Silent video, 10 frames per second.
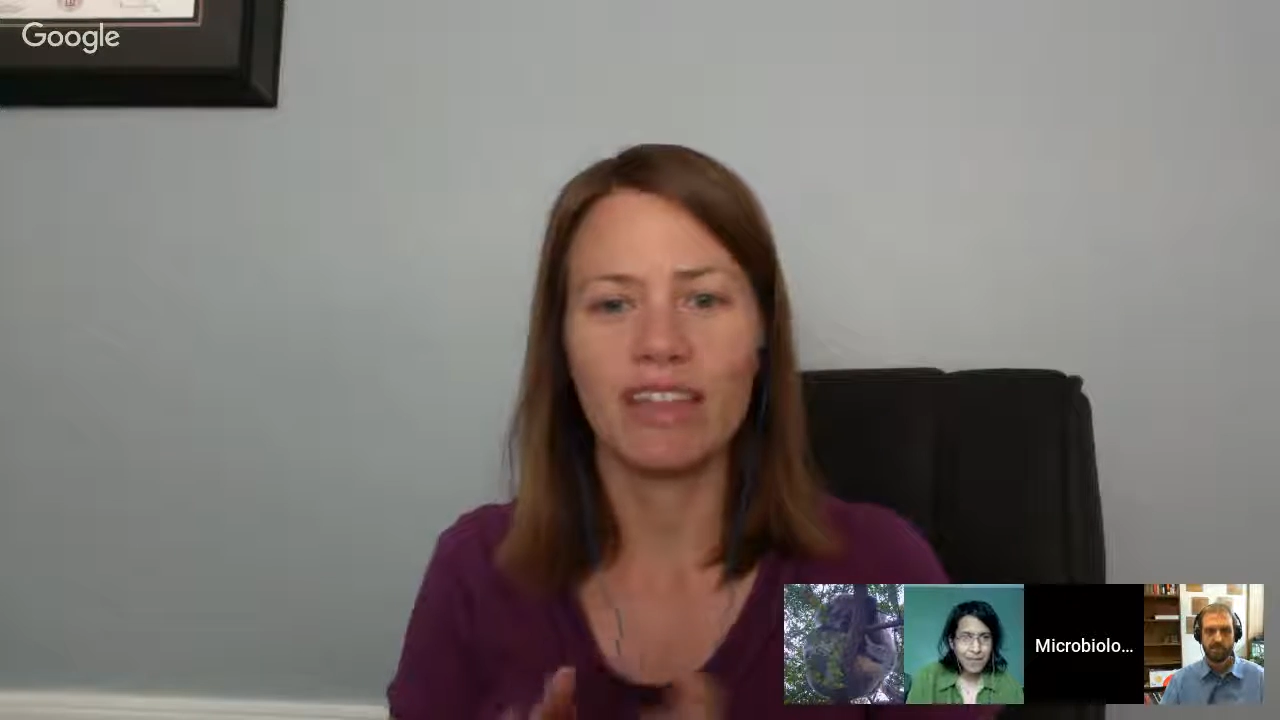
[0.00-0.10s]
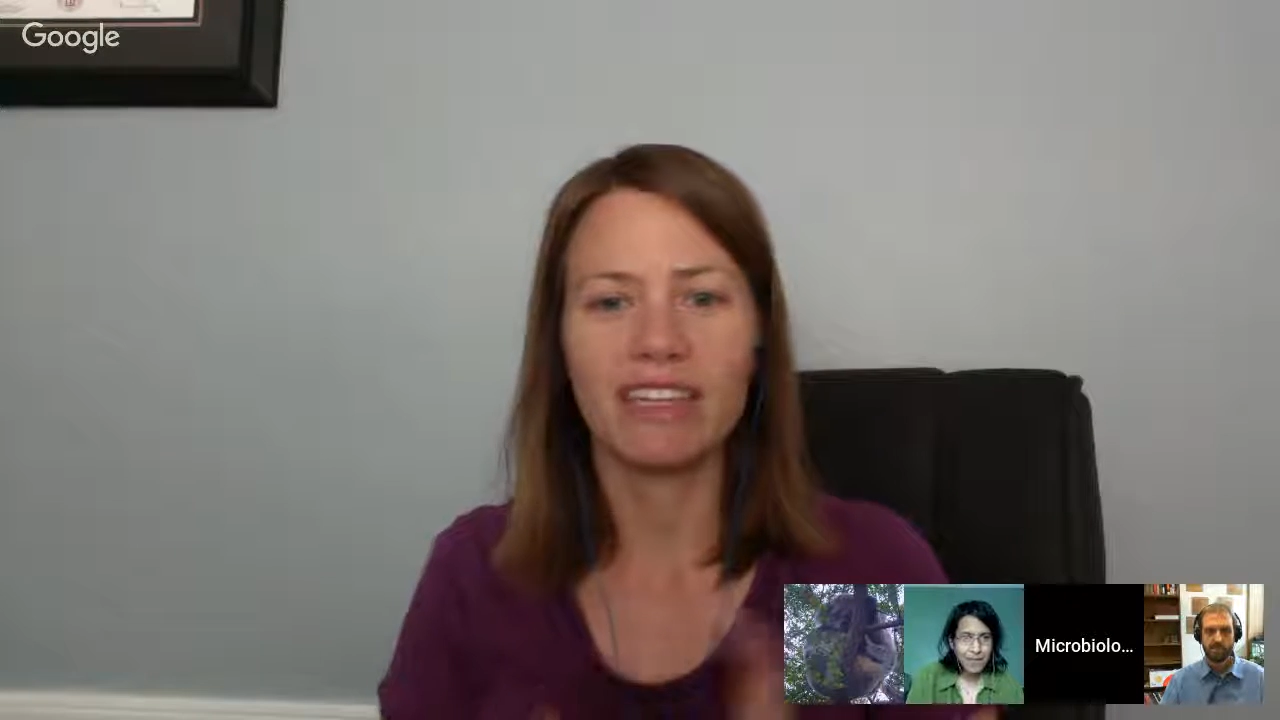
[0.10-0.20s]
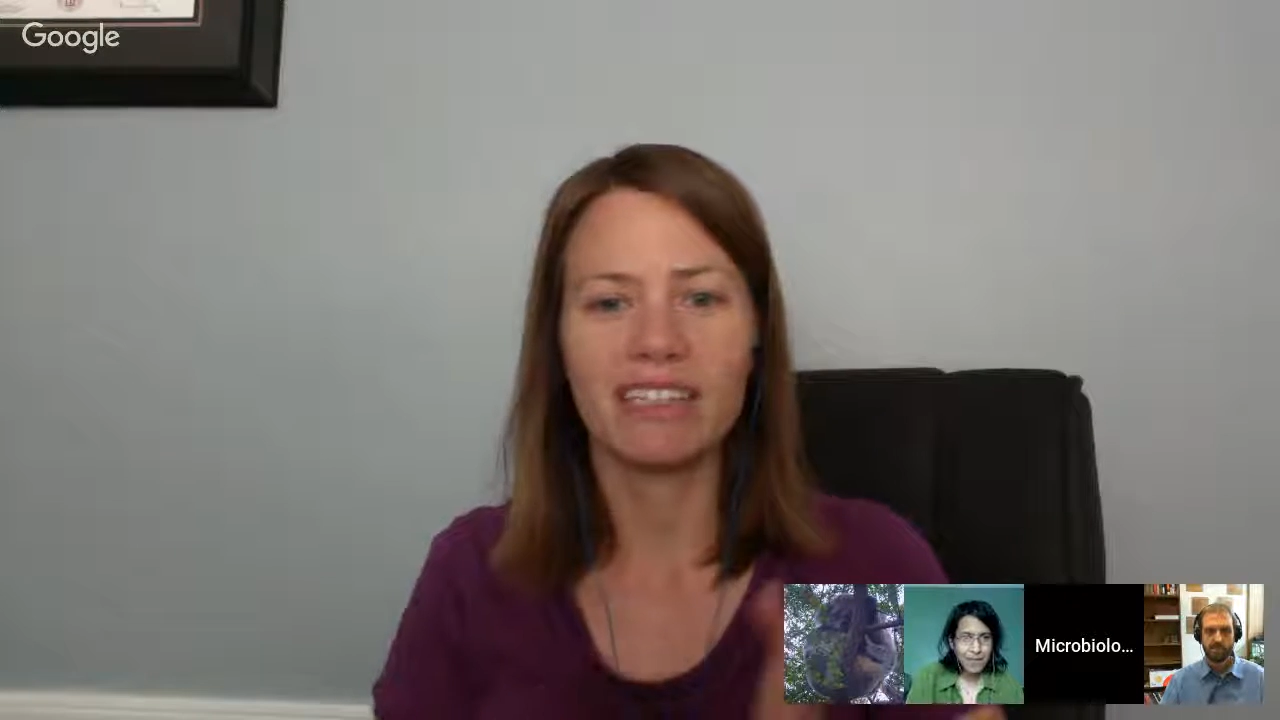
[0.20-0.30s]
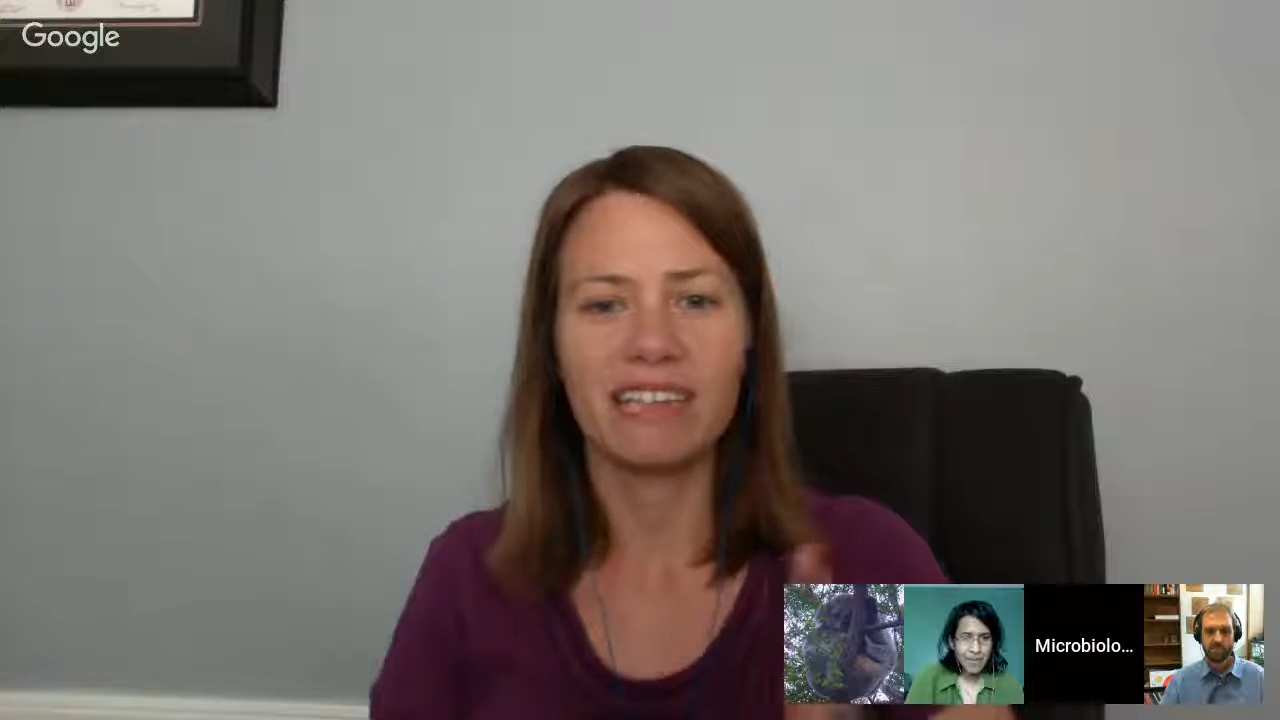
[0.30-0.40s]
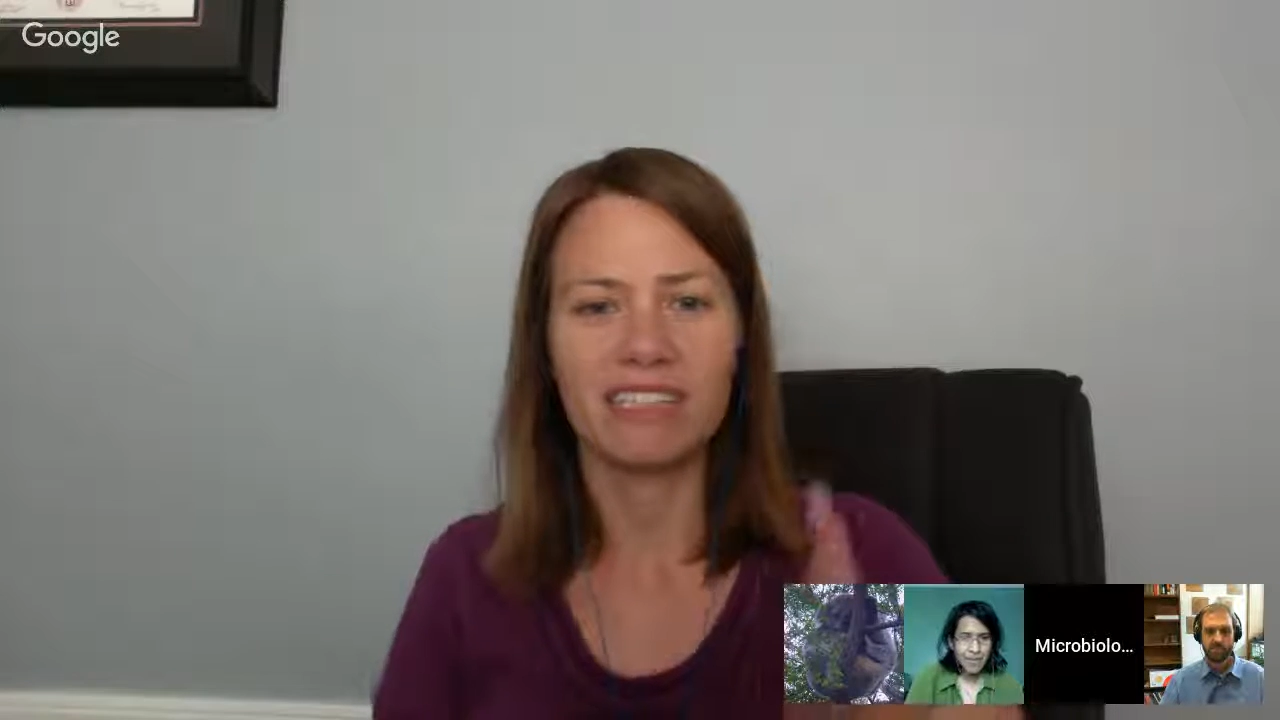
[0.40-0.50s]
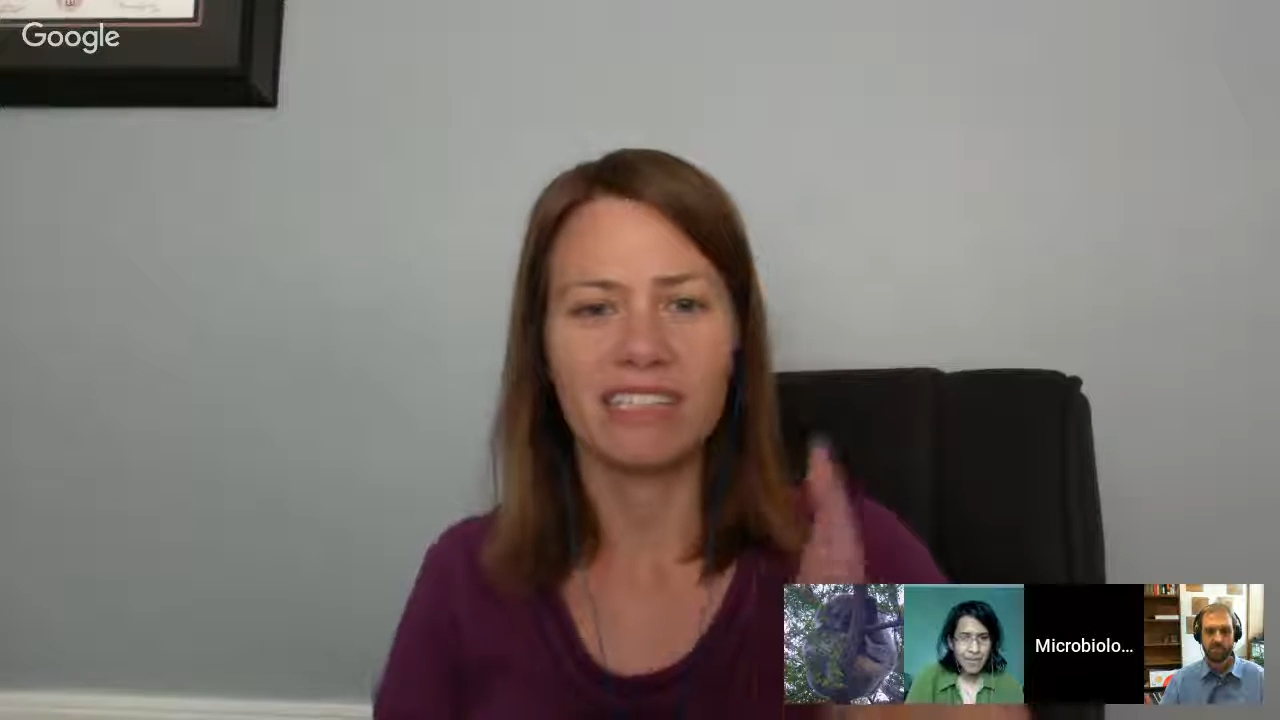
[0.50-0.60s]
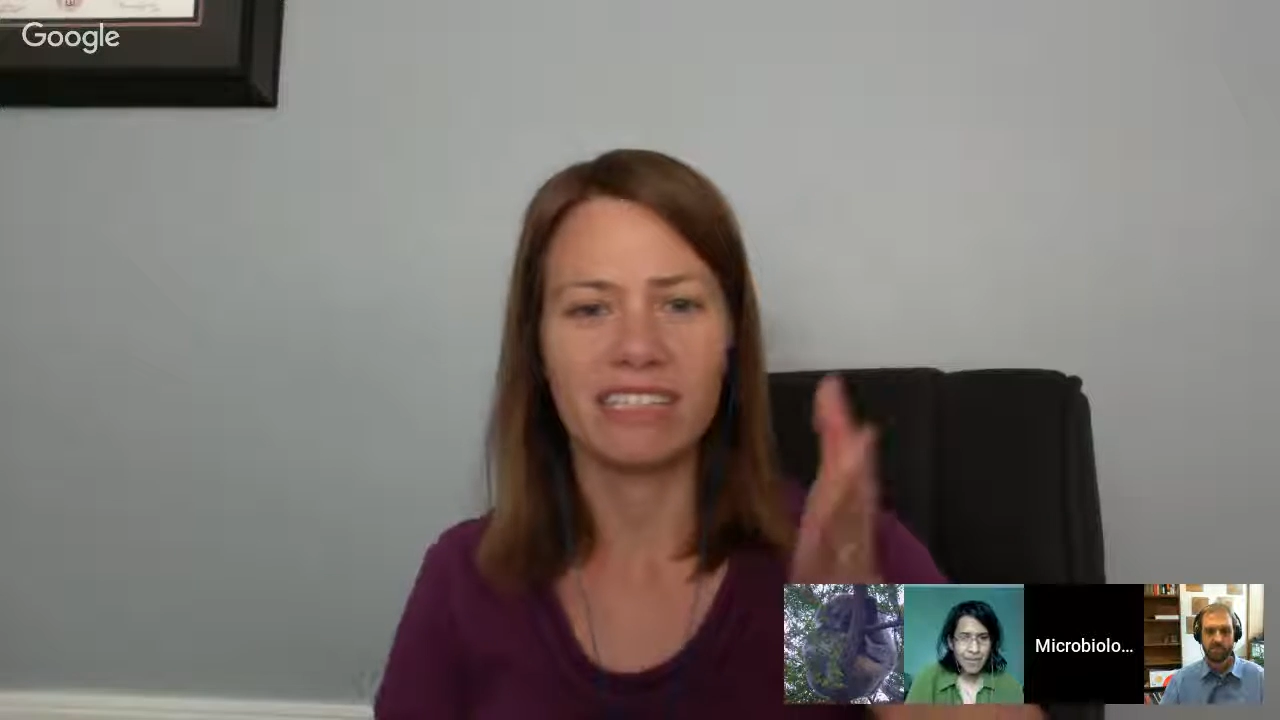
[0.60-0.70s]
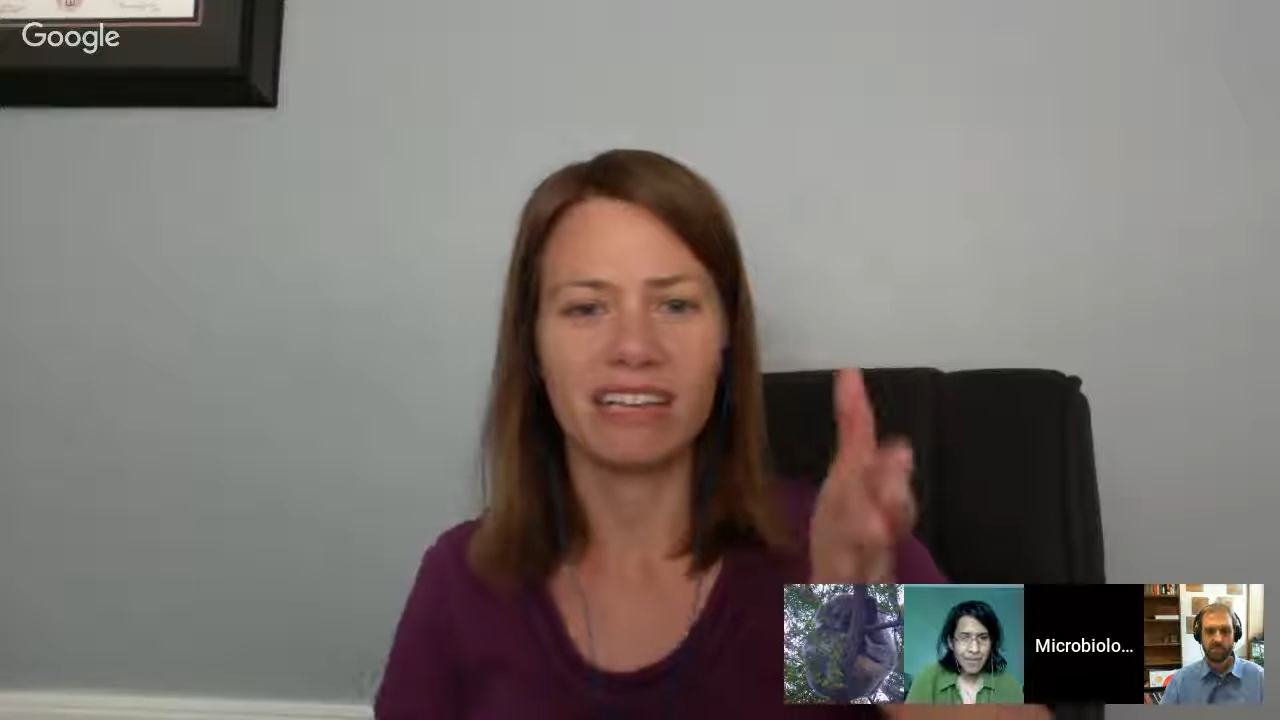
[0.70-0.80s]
I think it's actually